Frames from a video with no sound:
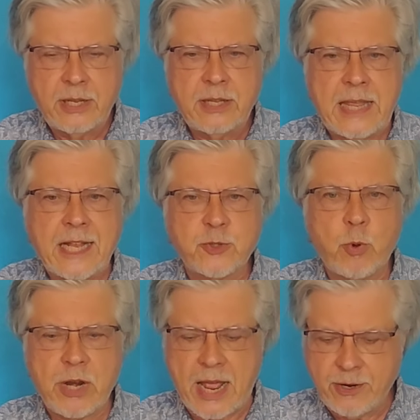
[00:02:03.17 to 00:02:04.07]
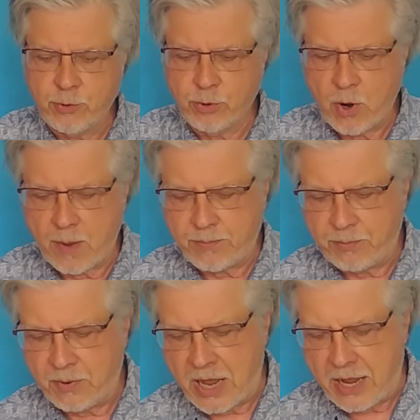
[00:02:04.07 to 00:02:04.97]
that's what I grew up
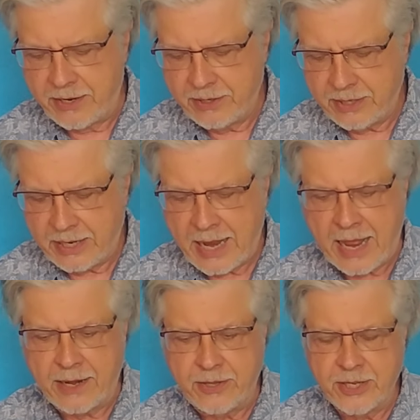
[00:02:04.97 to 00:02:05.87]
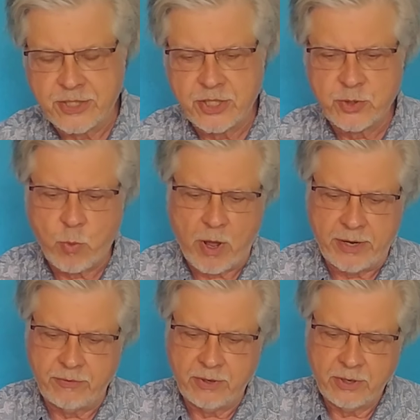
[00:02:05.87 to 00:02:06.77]
on, and this
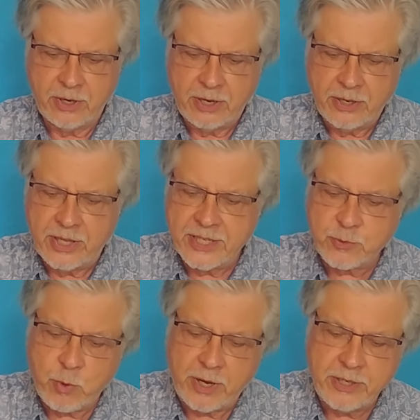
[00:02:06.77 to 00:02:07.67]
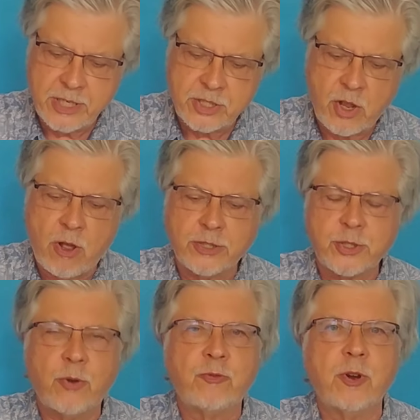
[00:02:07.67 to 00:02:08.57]
one is
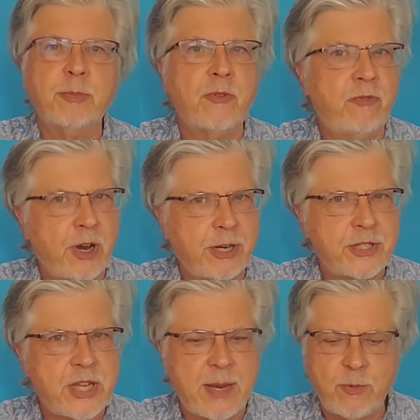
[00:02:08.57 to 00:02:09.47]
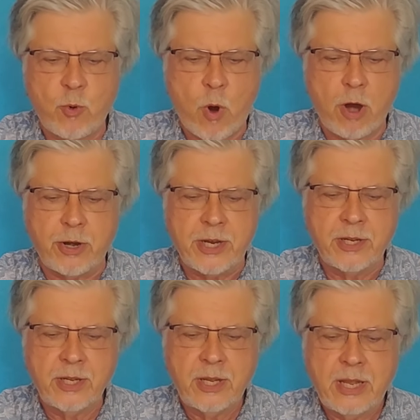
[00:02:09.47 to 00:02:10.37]
also from the very same quarry,
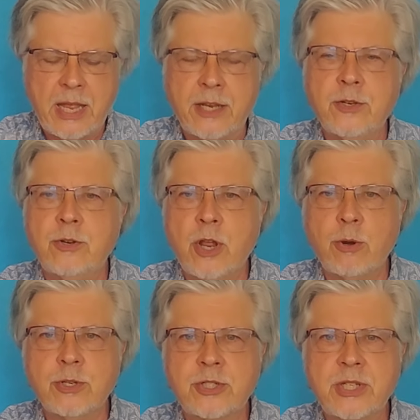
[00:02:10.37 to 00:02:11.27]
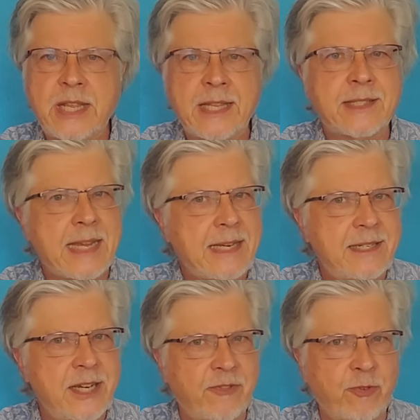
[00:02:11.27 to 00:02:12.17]
and you notice it's a
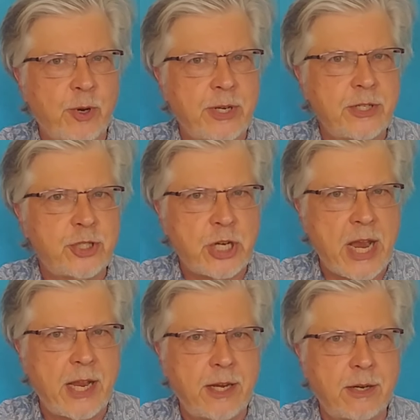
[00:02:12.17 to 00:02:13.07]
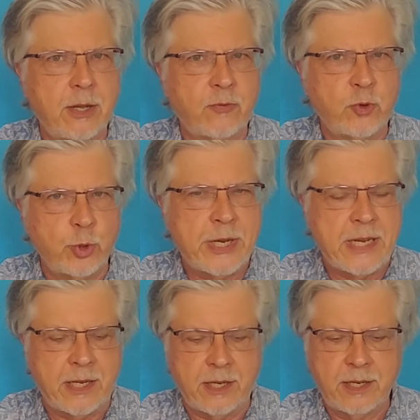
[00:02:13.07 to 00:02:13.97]
different shade of
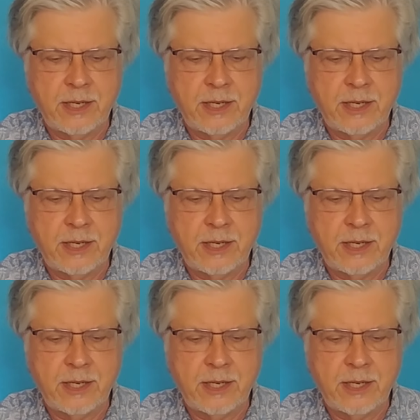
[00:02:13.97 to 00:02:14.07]
green.